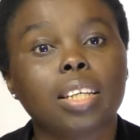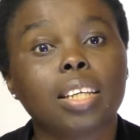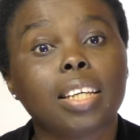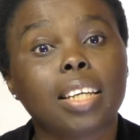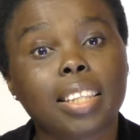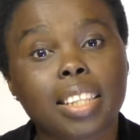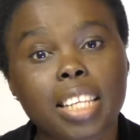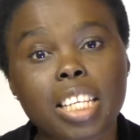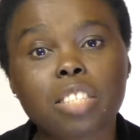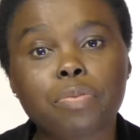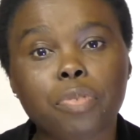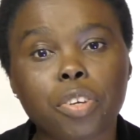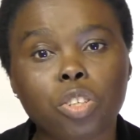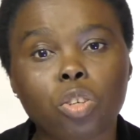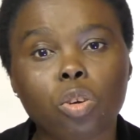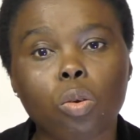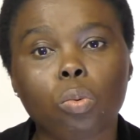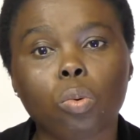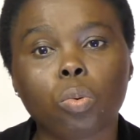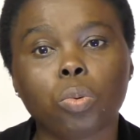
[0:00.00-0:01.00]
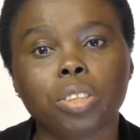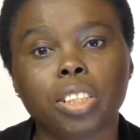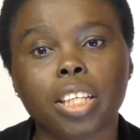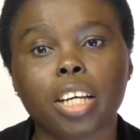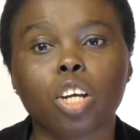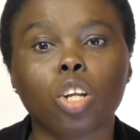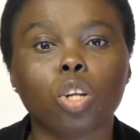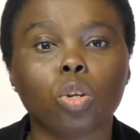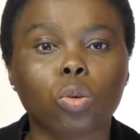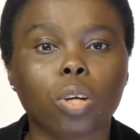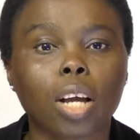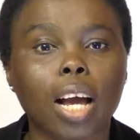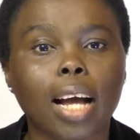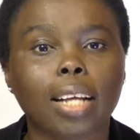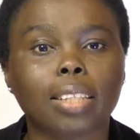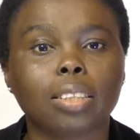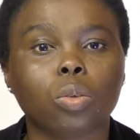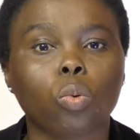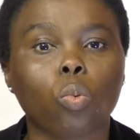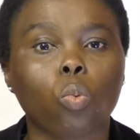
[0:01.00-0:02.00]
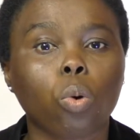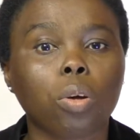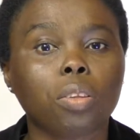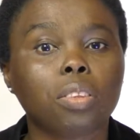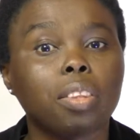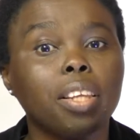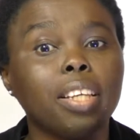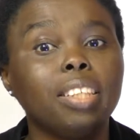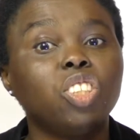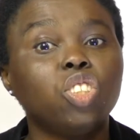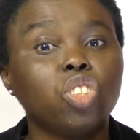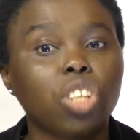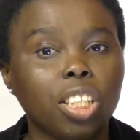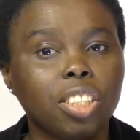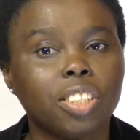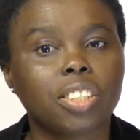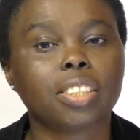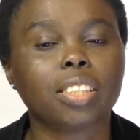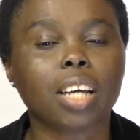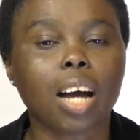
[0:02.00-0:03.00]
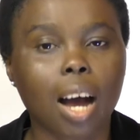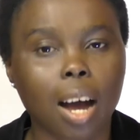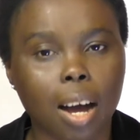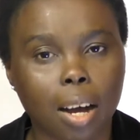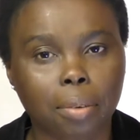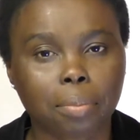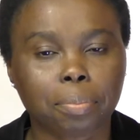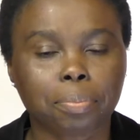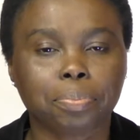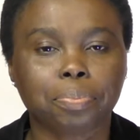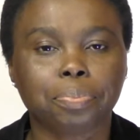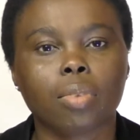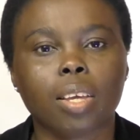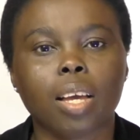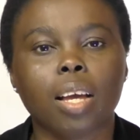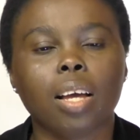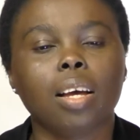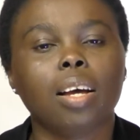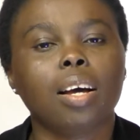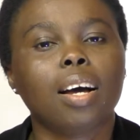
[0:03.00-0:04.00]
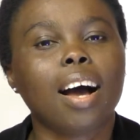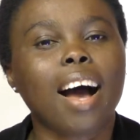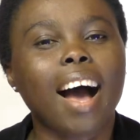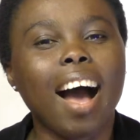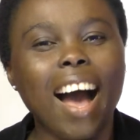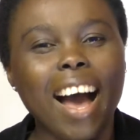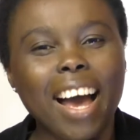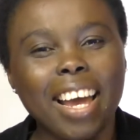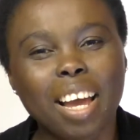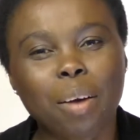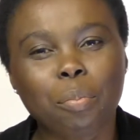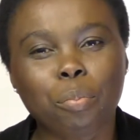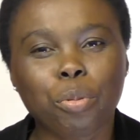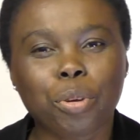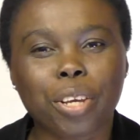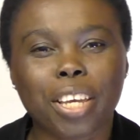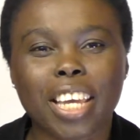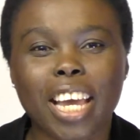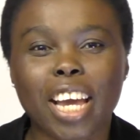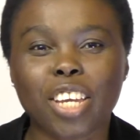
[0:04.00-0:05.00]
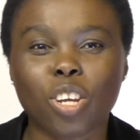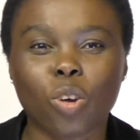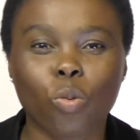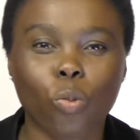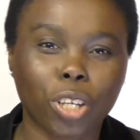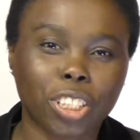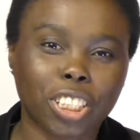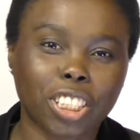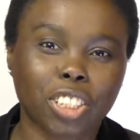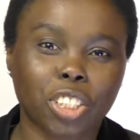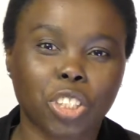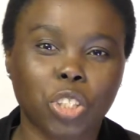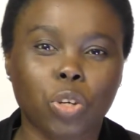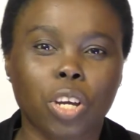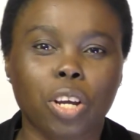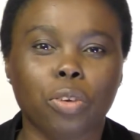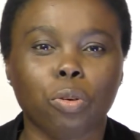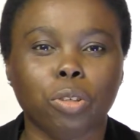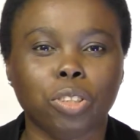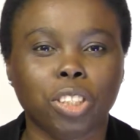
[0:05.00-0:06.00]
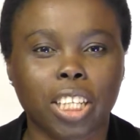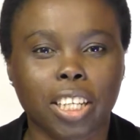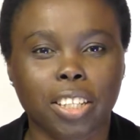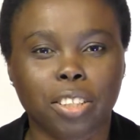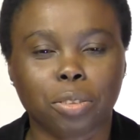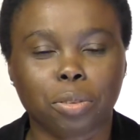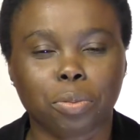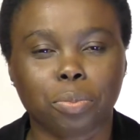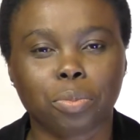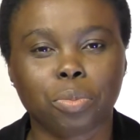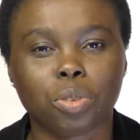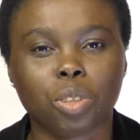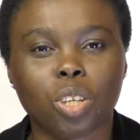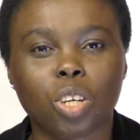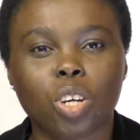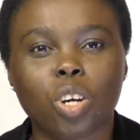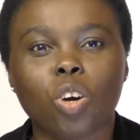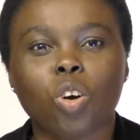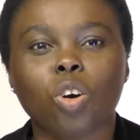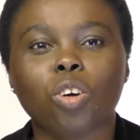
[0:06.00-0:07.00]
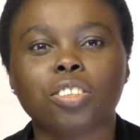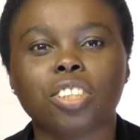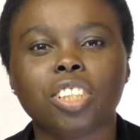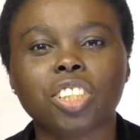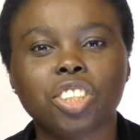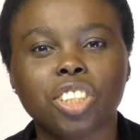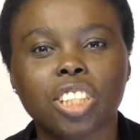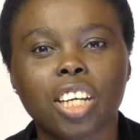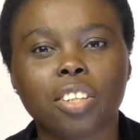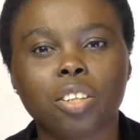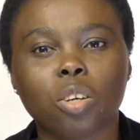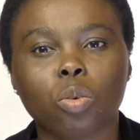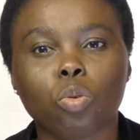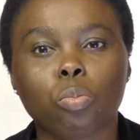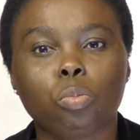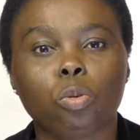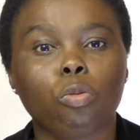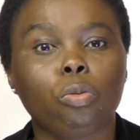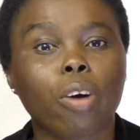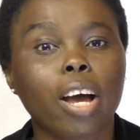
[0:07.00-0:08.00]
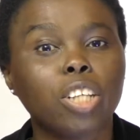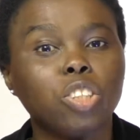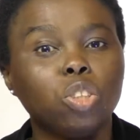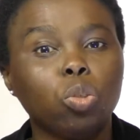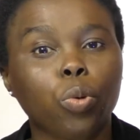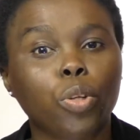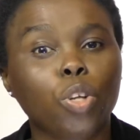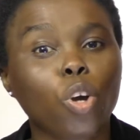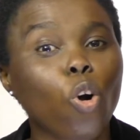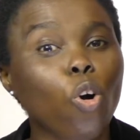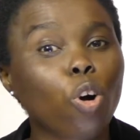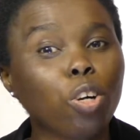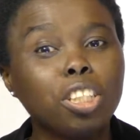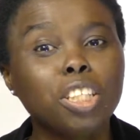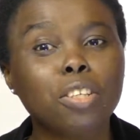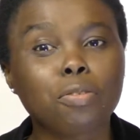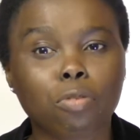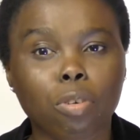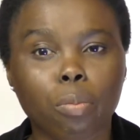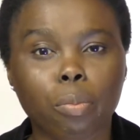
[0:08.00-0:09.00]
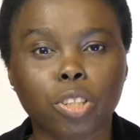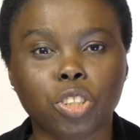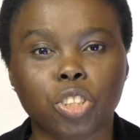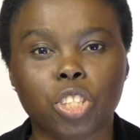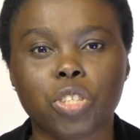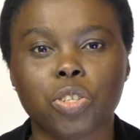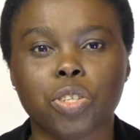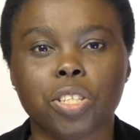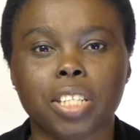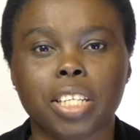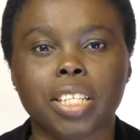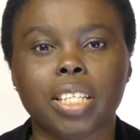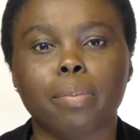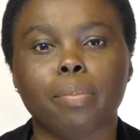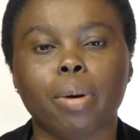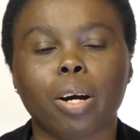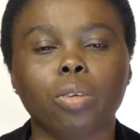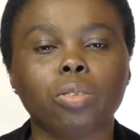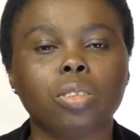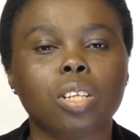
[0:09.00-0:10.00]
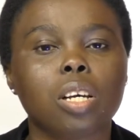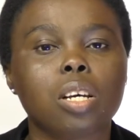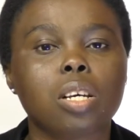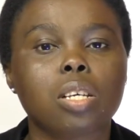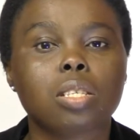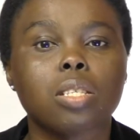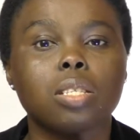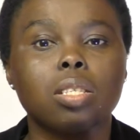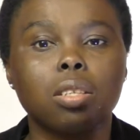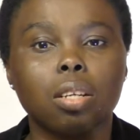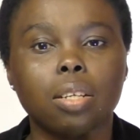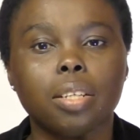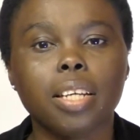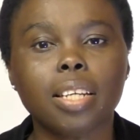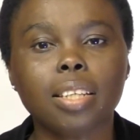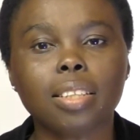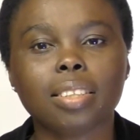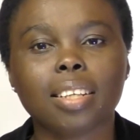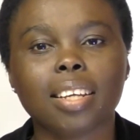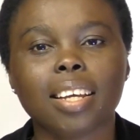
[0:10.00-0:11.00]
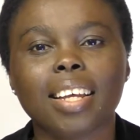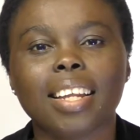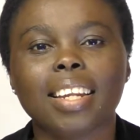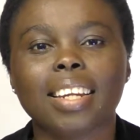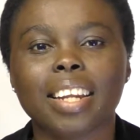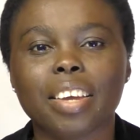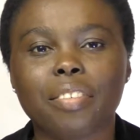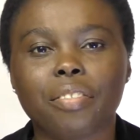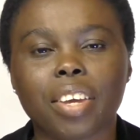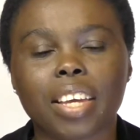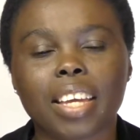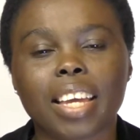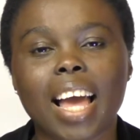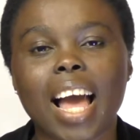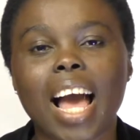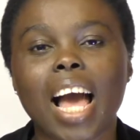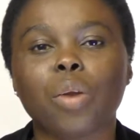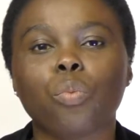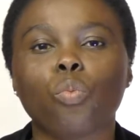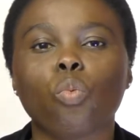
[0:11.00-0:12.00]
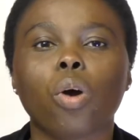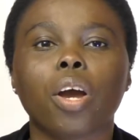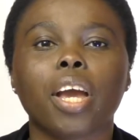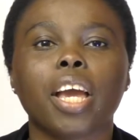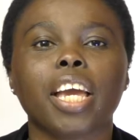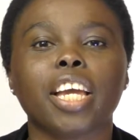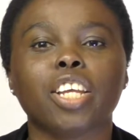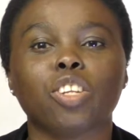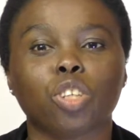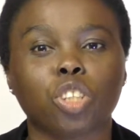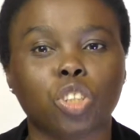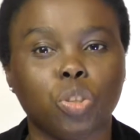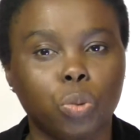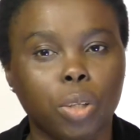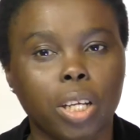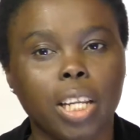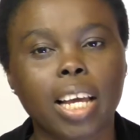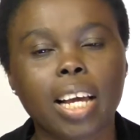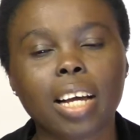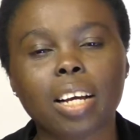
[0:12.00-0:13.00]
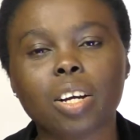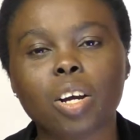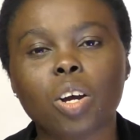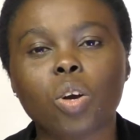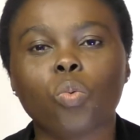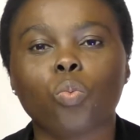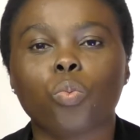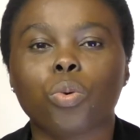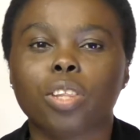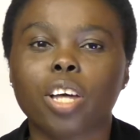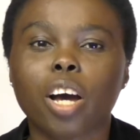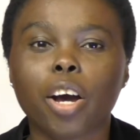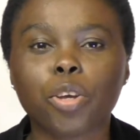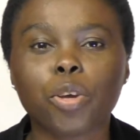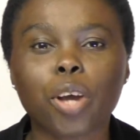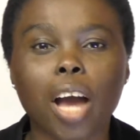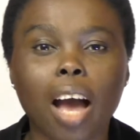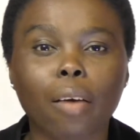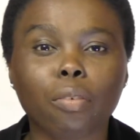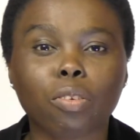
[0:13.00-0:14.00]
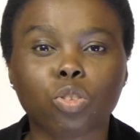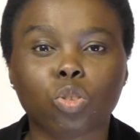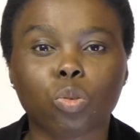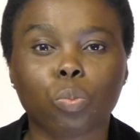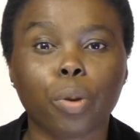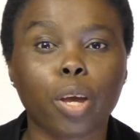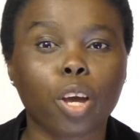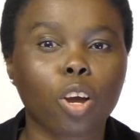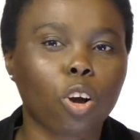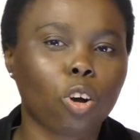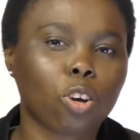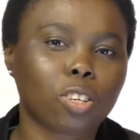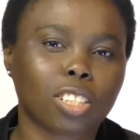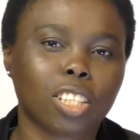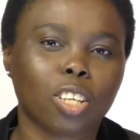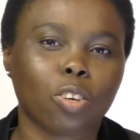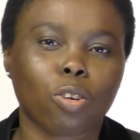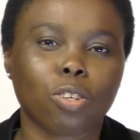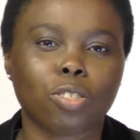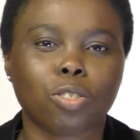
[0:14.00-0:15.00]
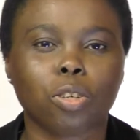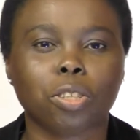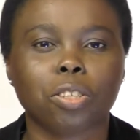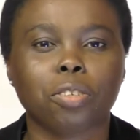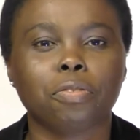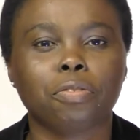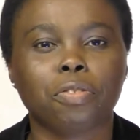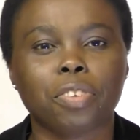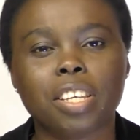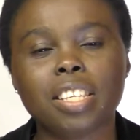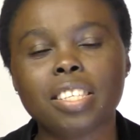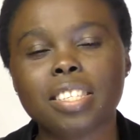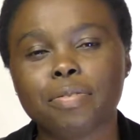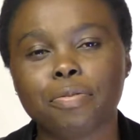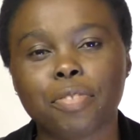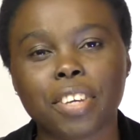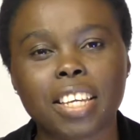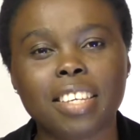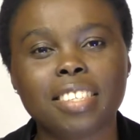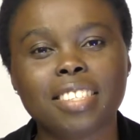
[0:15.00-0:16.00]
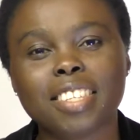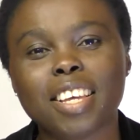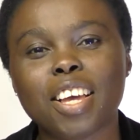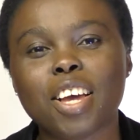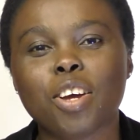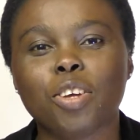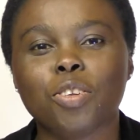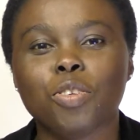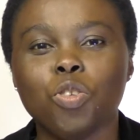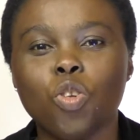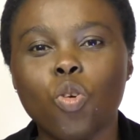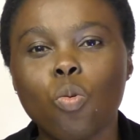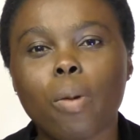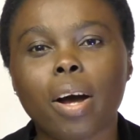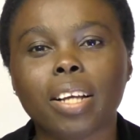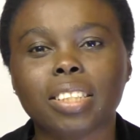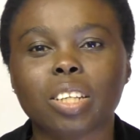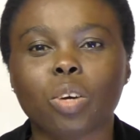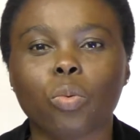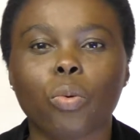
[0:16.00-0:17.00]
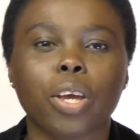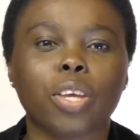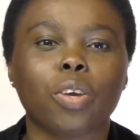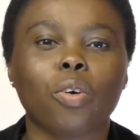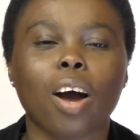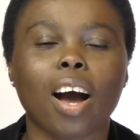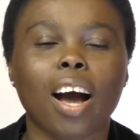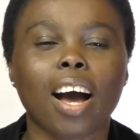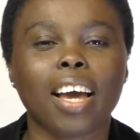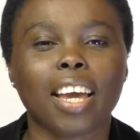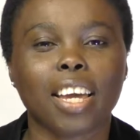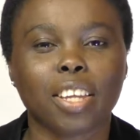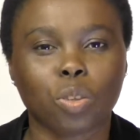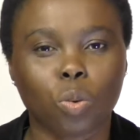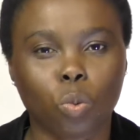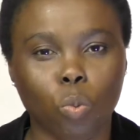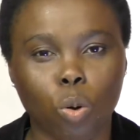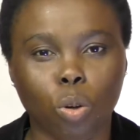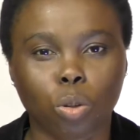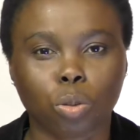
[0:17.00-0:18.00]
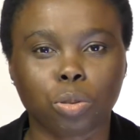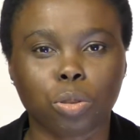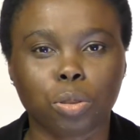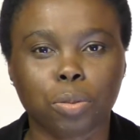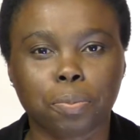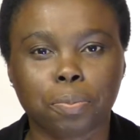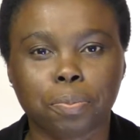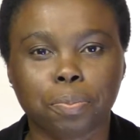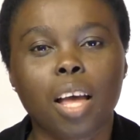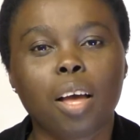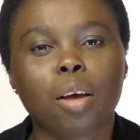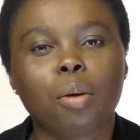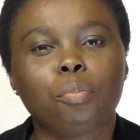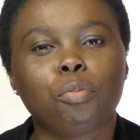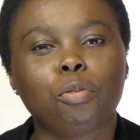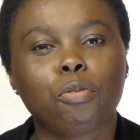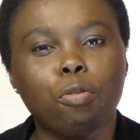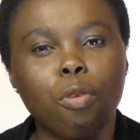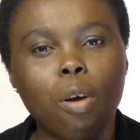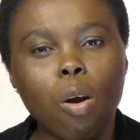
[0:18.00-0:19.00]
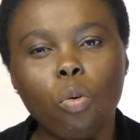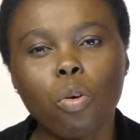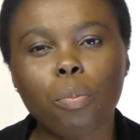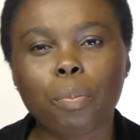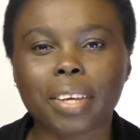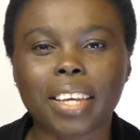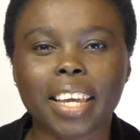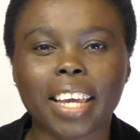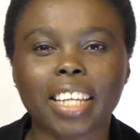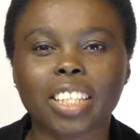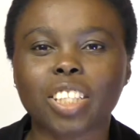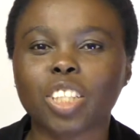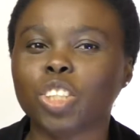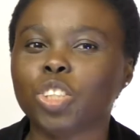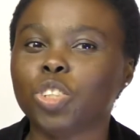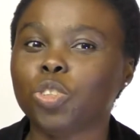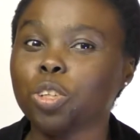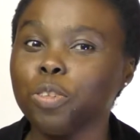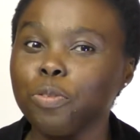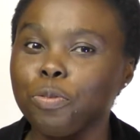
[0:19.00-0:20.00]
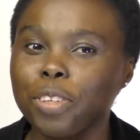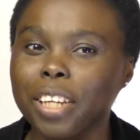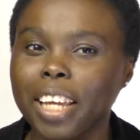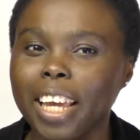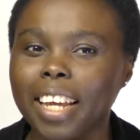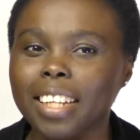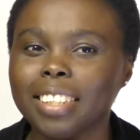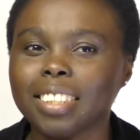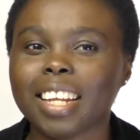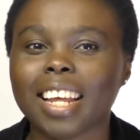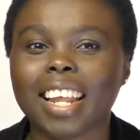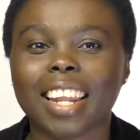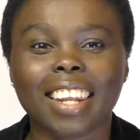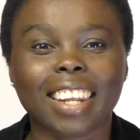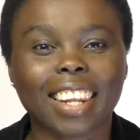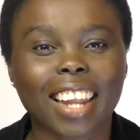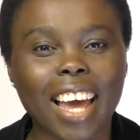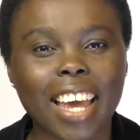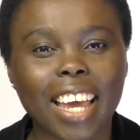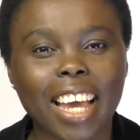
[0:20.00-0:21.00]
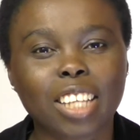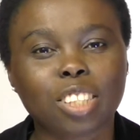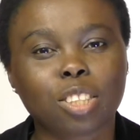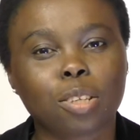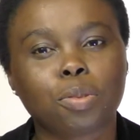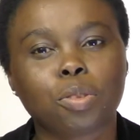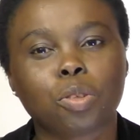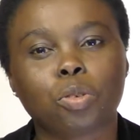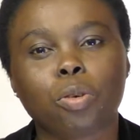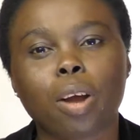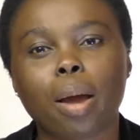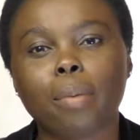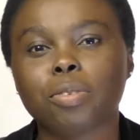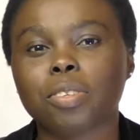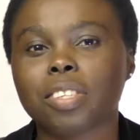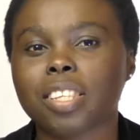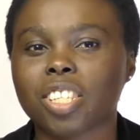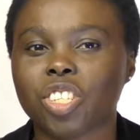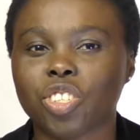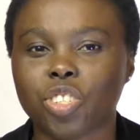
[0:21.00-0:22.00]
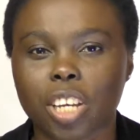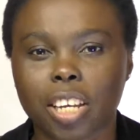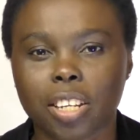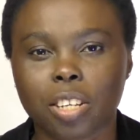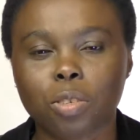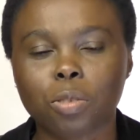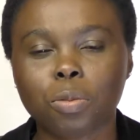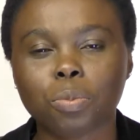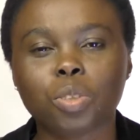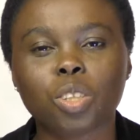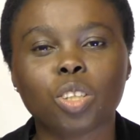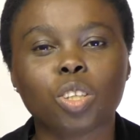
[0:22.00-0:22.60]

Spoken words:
In this video, we will take a look at what these changes are. Hi, I'm Booky and you're watching the Youenrol channel. On this channel, we provide you with all the information you need about studying, living and working in Australia without you having to pay costly consultant fees no matter where you are in the world. Before we begin, don't forget, like and subscribe to this channel.